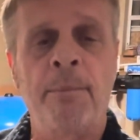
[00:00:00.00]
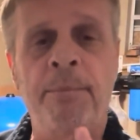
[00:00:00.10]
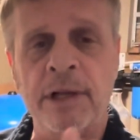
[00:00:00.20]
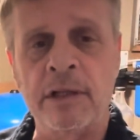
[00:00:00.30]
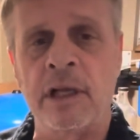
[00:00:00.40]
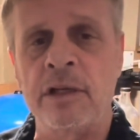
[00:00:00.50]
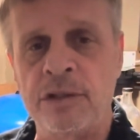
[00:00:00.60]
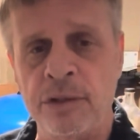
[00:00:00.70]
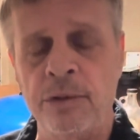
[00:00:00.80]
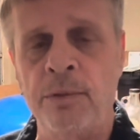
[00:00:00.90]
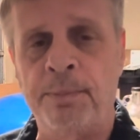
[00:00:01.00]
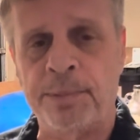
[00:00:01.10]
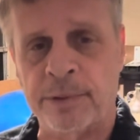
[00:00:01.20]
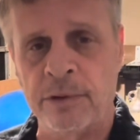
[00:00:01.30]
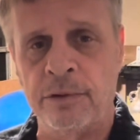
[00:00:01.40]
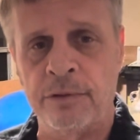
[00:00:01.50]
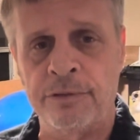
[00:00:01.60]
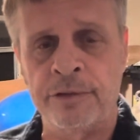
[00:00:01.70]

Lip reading: but they do prove